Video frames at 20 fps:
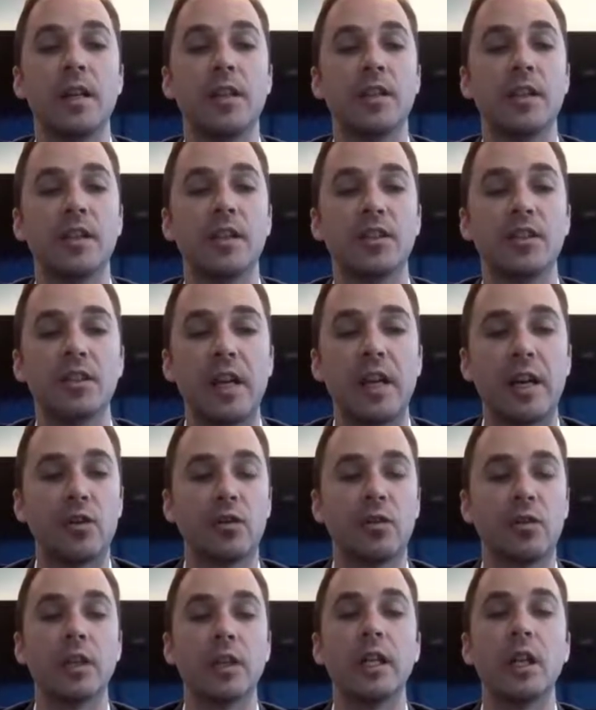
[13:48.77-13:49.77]
This
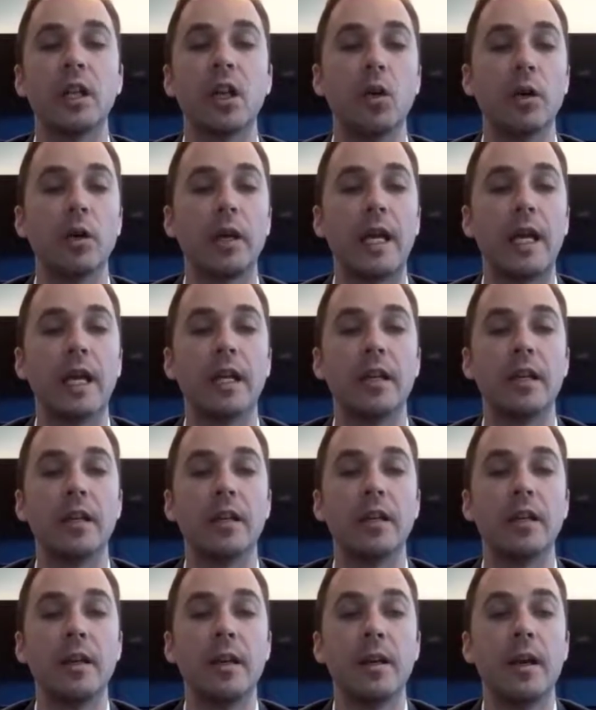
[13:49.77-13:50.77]
centrally
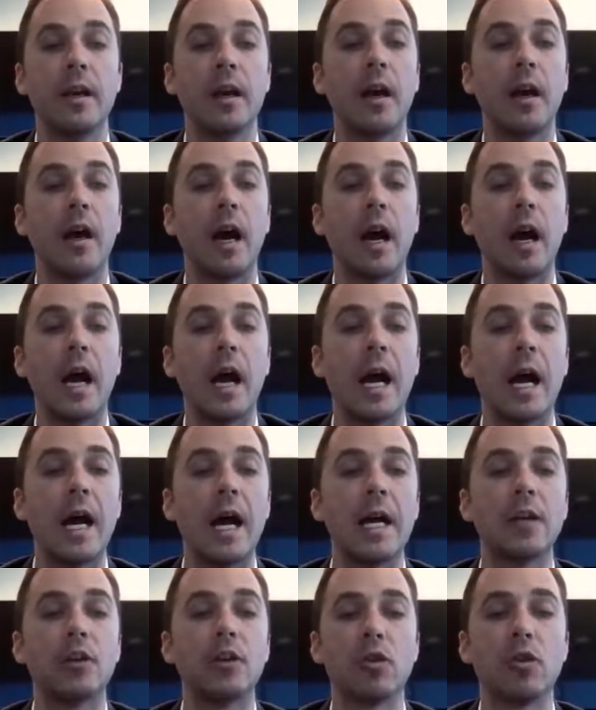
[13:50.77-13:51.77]
located
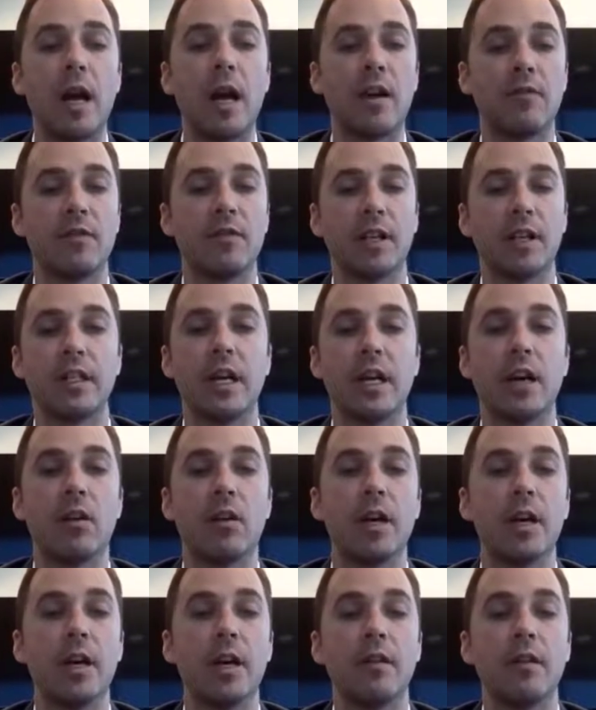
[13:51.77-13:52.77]
high trafficked
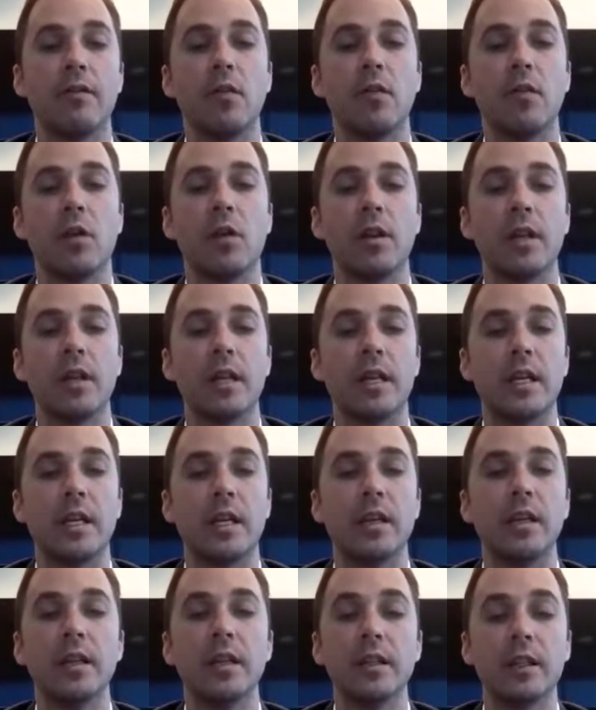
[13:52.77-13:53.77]
area for
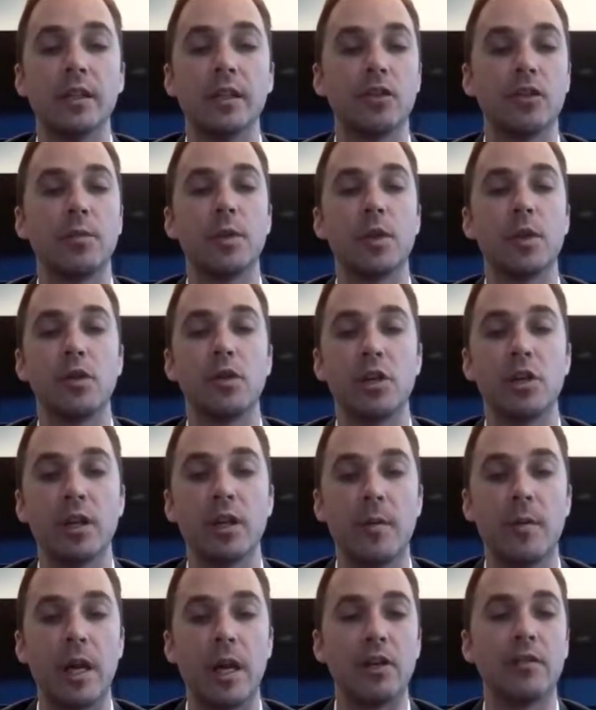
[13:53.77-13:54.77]
the
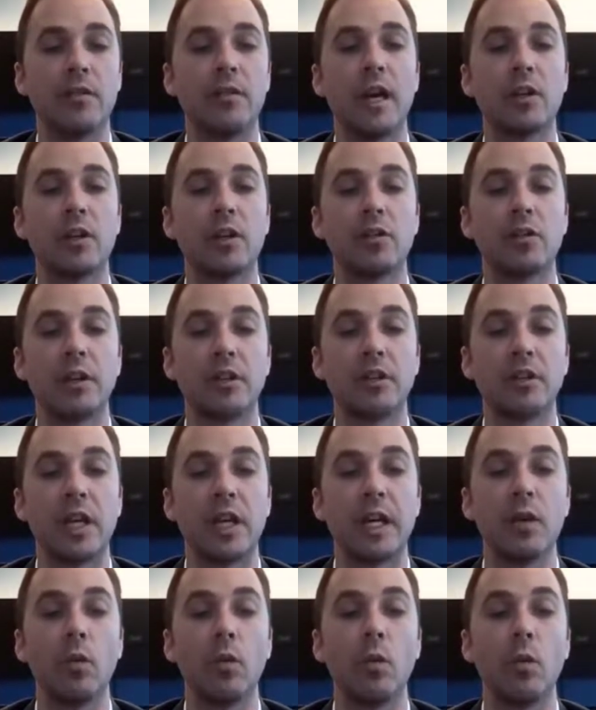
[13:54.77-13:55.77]
distribution manufacturing
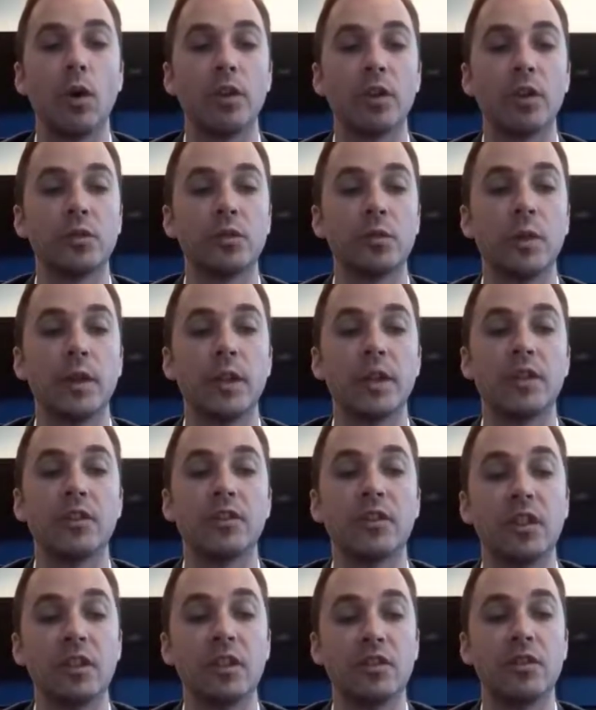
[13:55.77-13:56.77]
site works with its
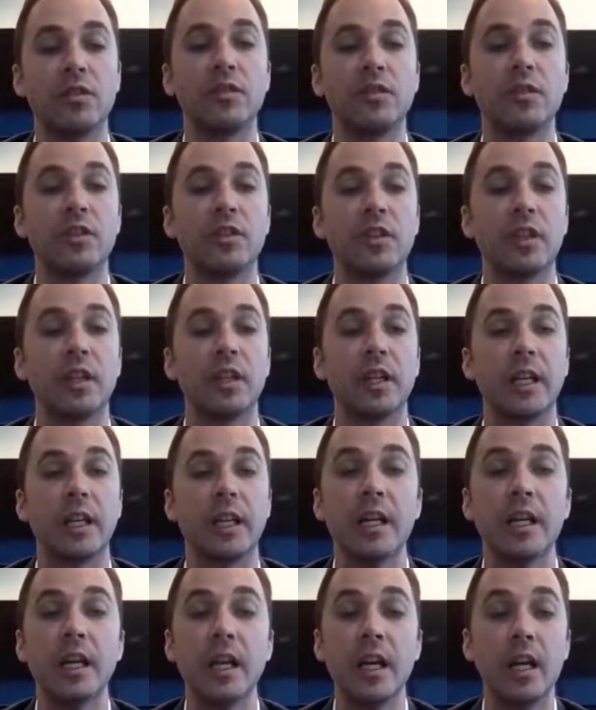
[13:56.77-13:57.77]
sister
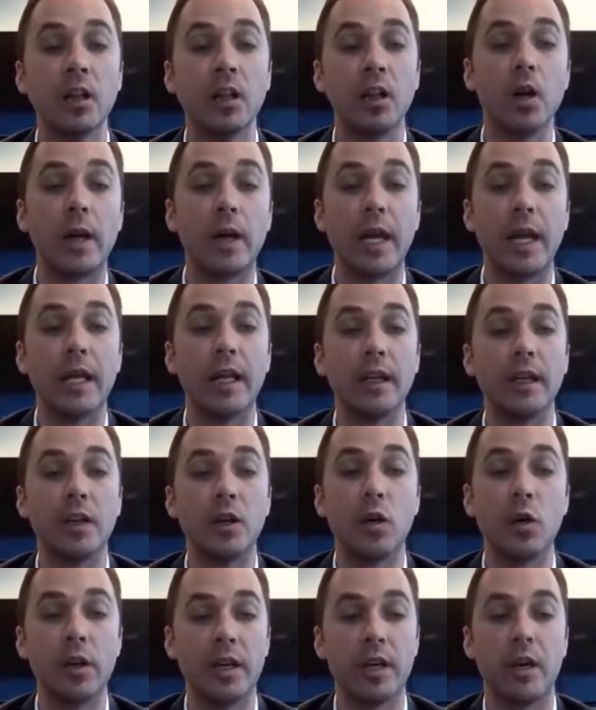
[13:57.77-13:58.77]
facility located in
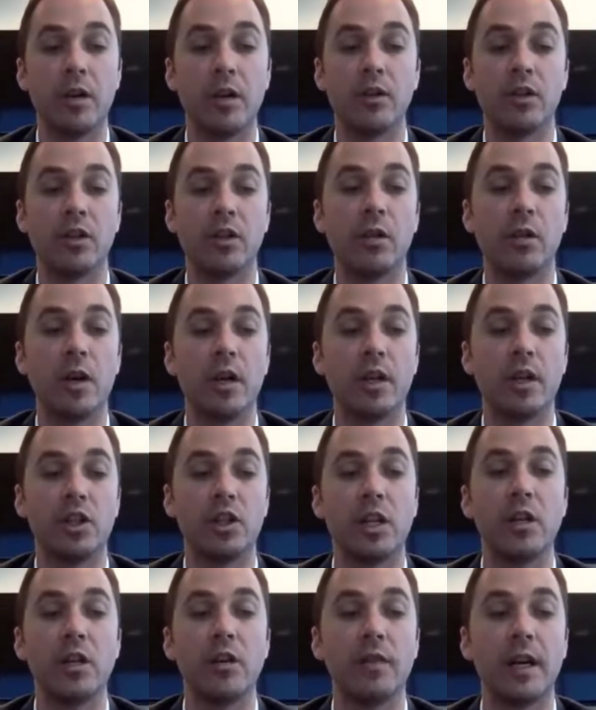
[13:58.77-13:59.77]
northern Arizona,
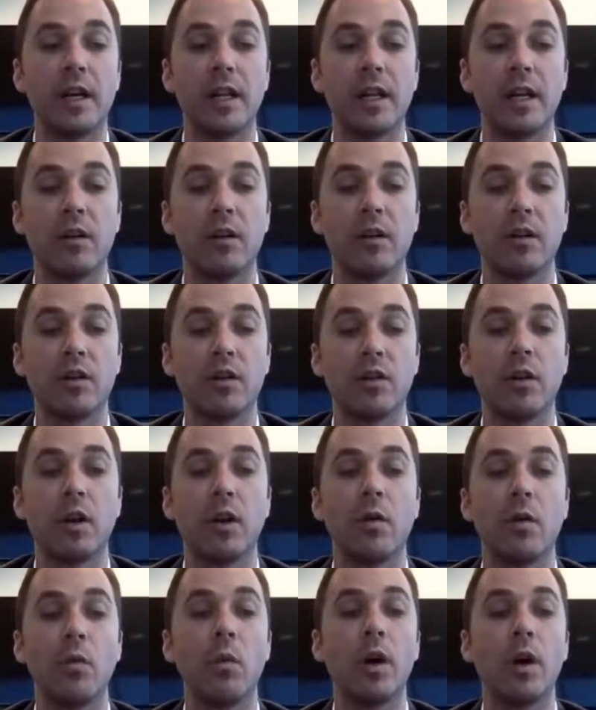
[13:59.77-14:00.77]
Chino Valley,
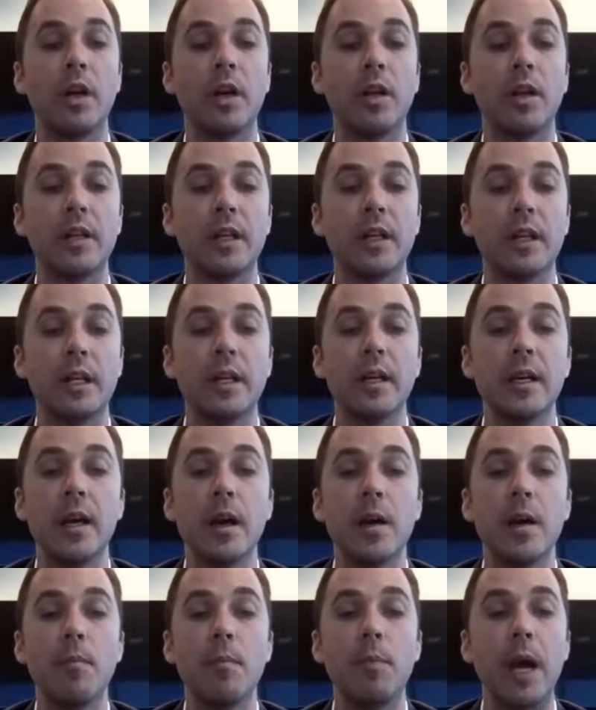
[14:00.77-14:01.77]
Arizona, one of the
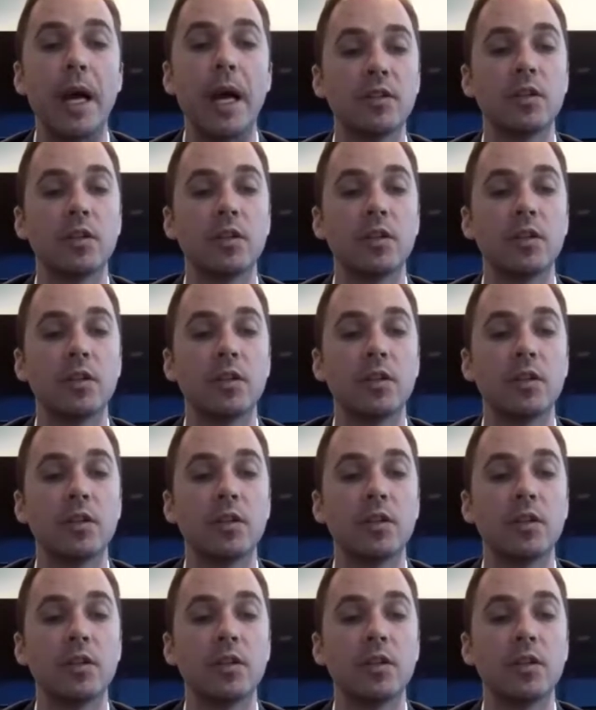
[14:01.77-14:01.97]
best